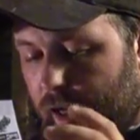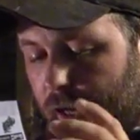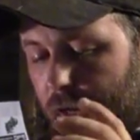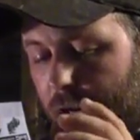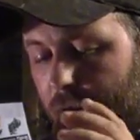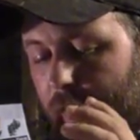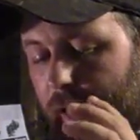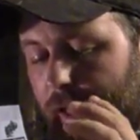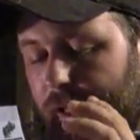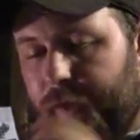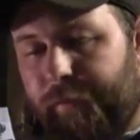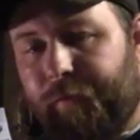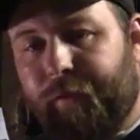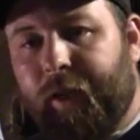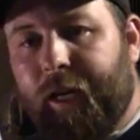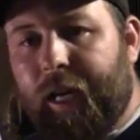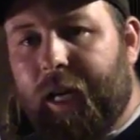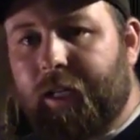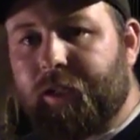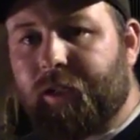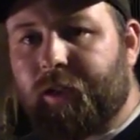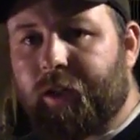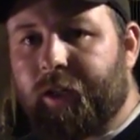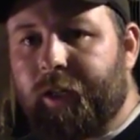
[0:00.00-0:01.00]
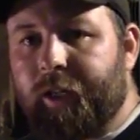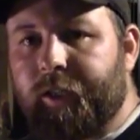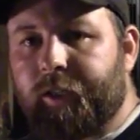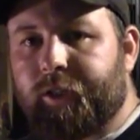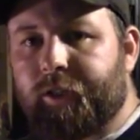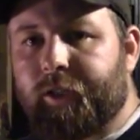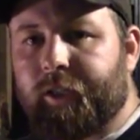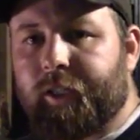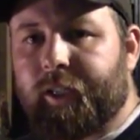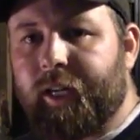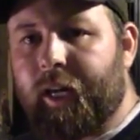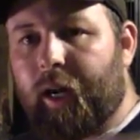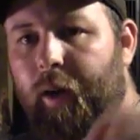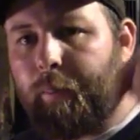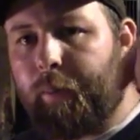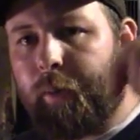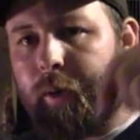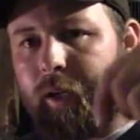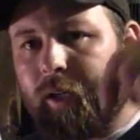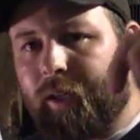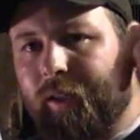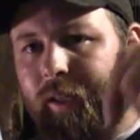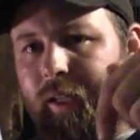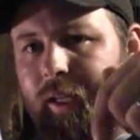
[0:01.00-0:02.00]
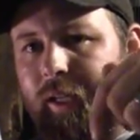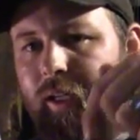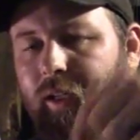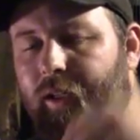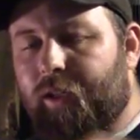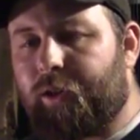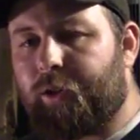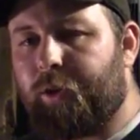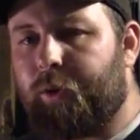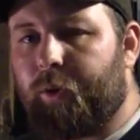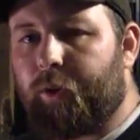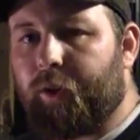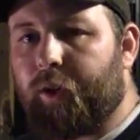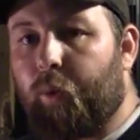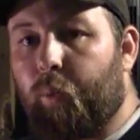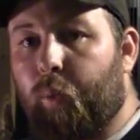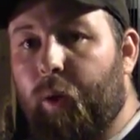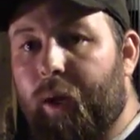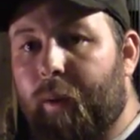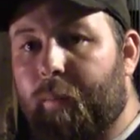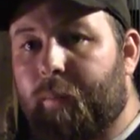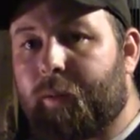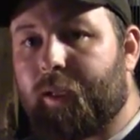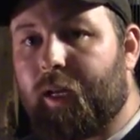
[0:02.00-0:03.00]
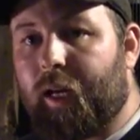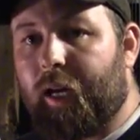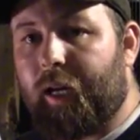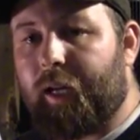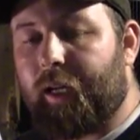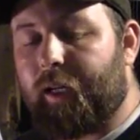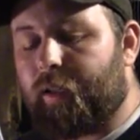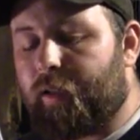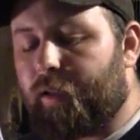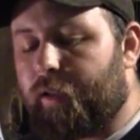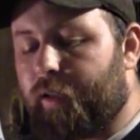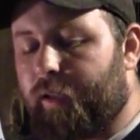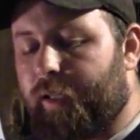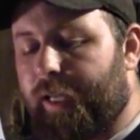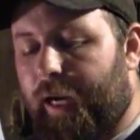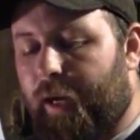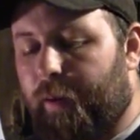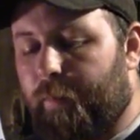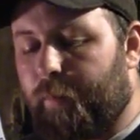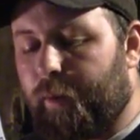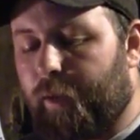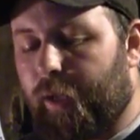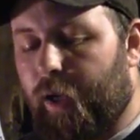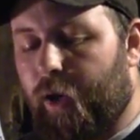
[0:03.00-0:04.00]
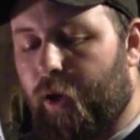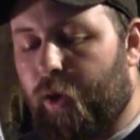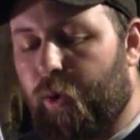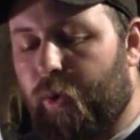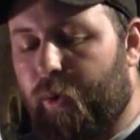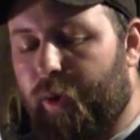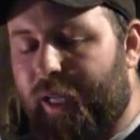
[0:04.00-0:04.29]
If you guys are interested, I'll put a link to the website down below.